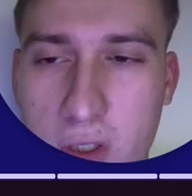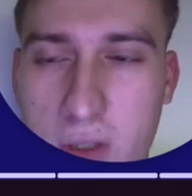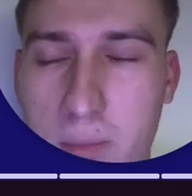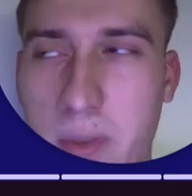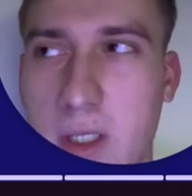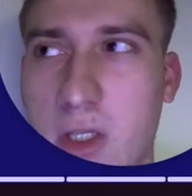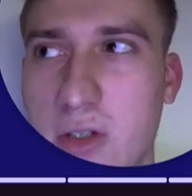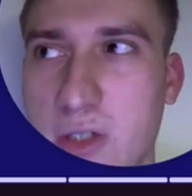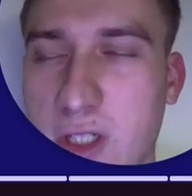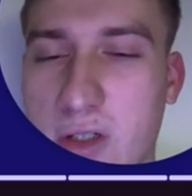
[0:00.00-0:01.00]
be
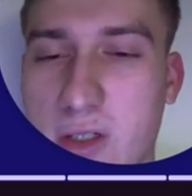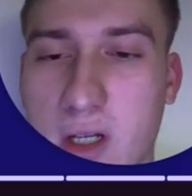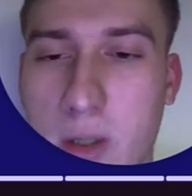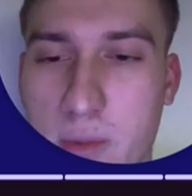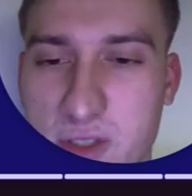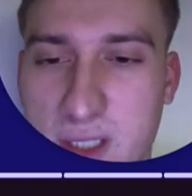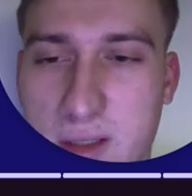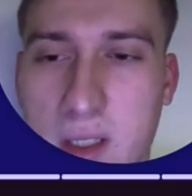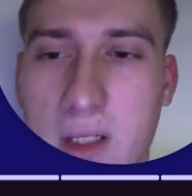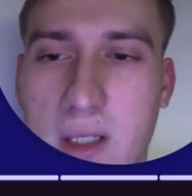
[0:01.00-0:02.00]
near the 100%,
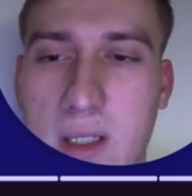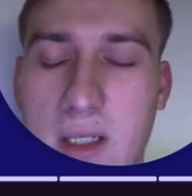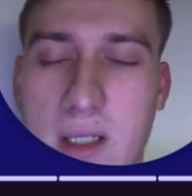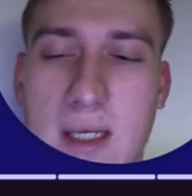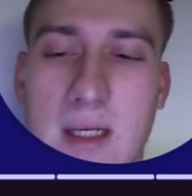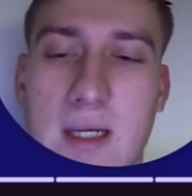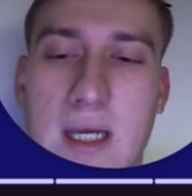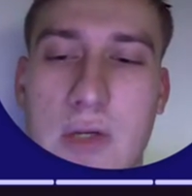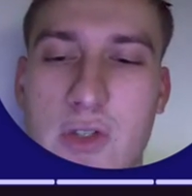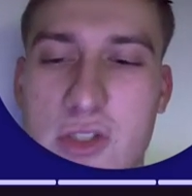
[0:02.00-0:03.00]

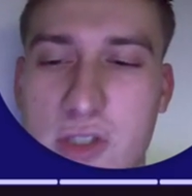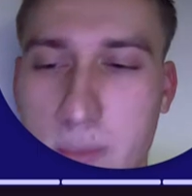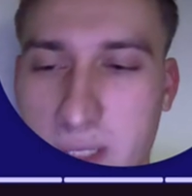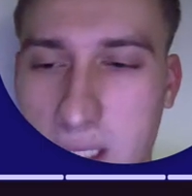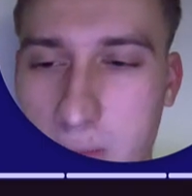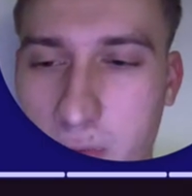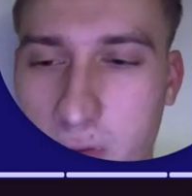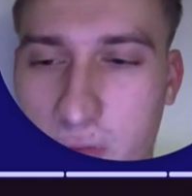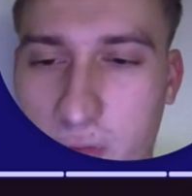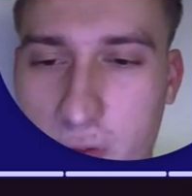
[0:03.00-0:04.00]
and which is going to be helpful
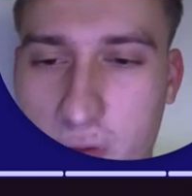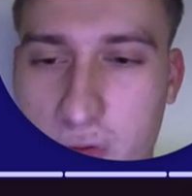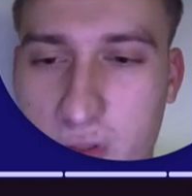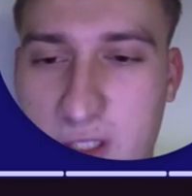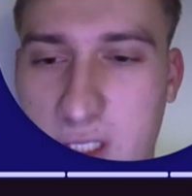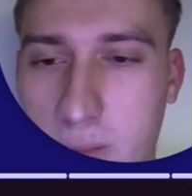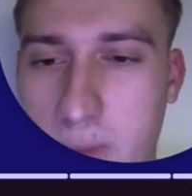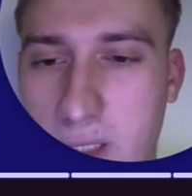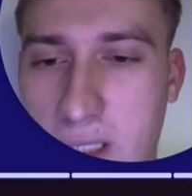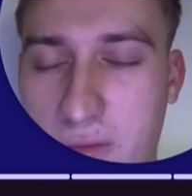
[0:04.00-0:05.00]
for you to determine
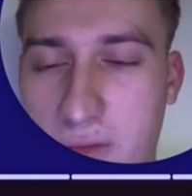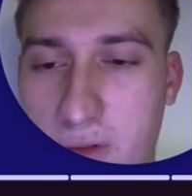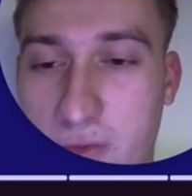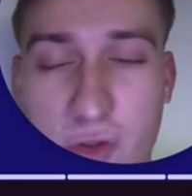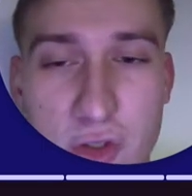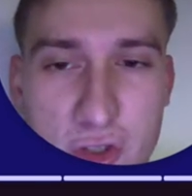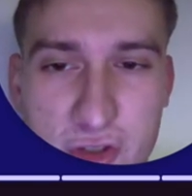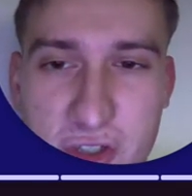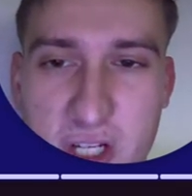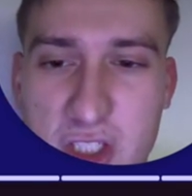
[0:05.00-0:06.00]
and future
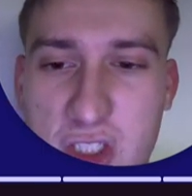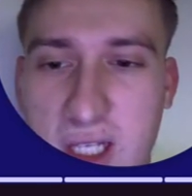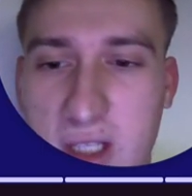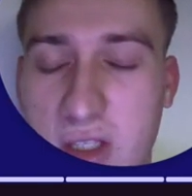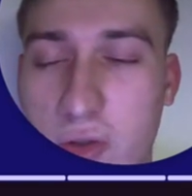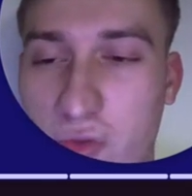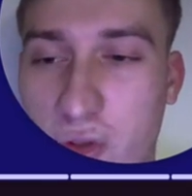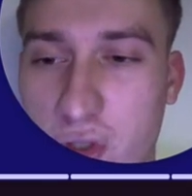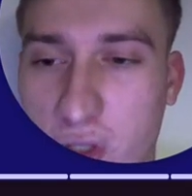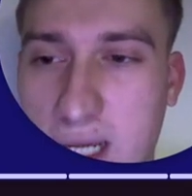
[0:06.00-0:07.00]
strategies like
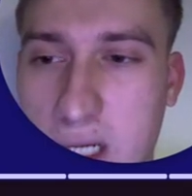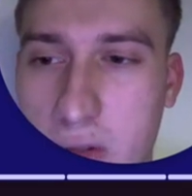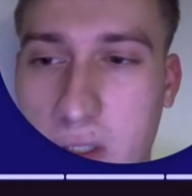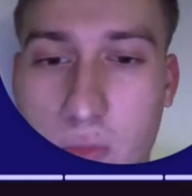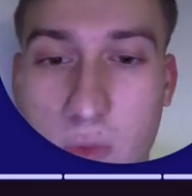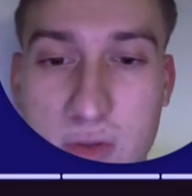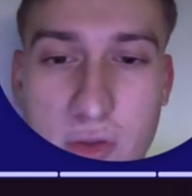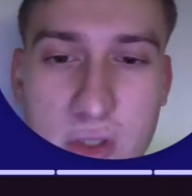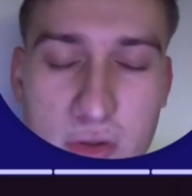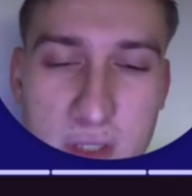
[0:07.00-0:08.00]
future hiring. When do you
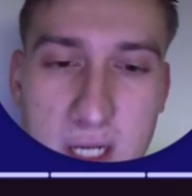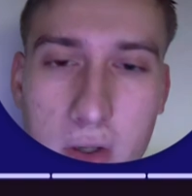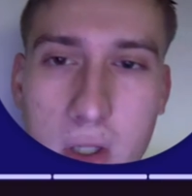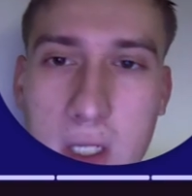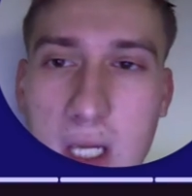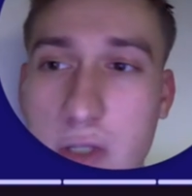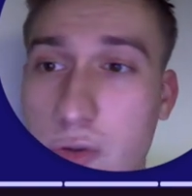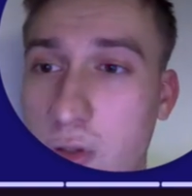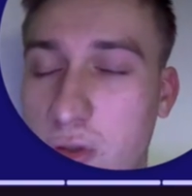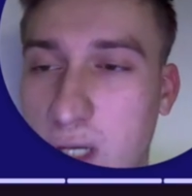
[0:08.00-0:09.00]
need to hire? Do you
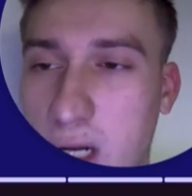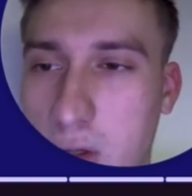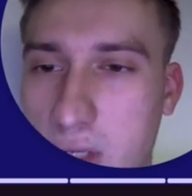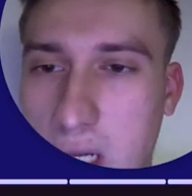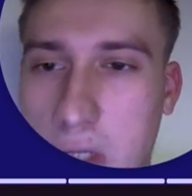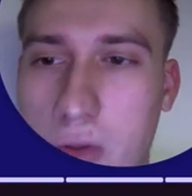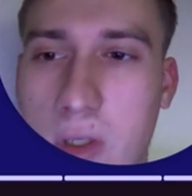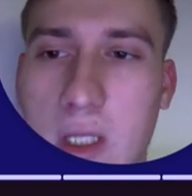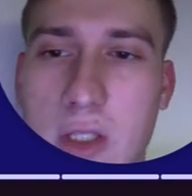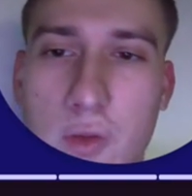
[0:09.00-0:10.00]
need to hire now?
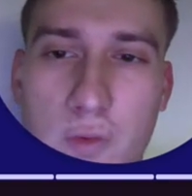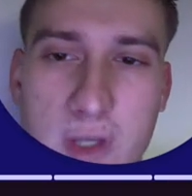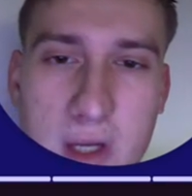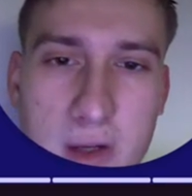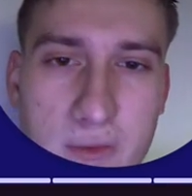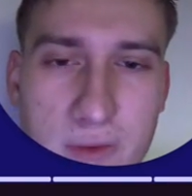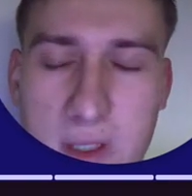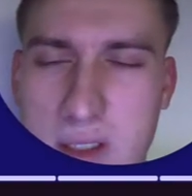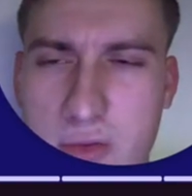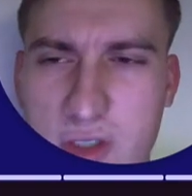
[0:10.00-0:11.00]
Do we have
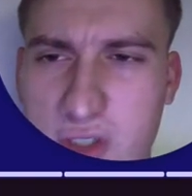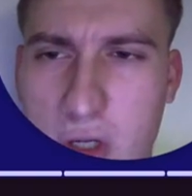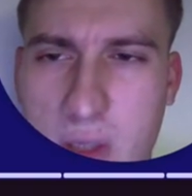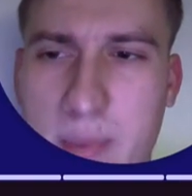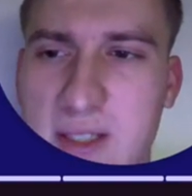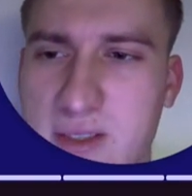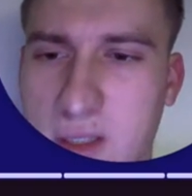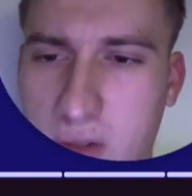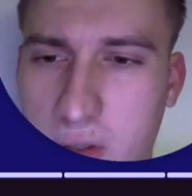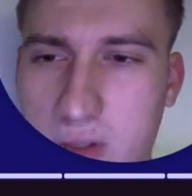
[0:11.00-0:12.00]
is your capacity
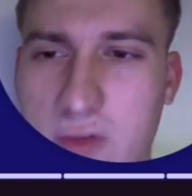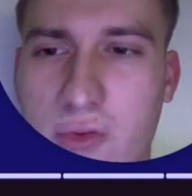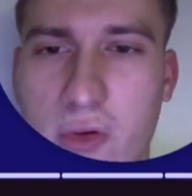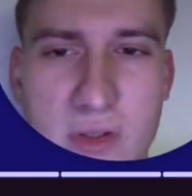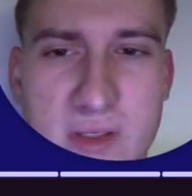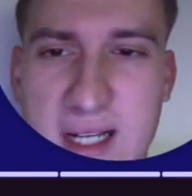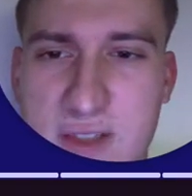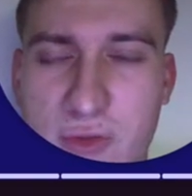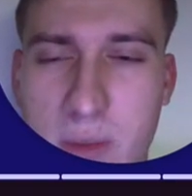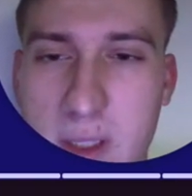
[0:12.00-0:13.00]
good for next
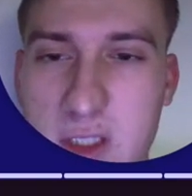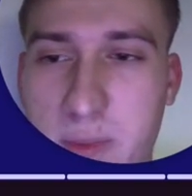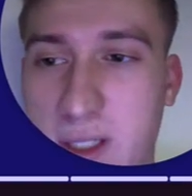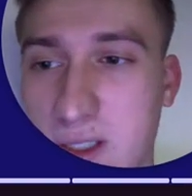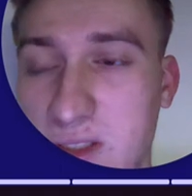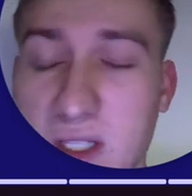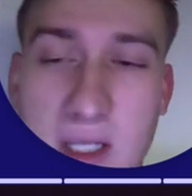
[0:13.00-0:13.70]
3 months? Because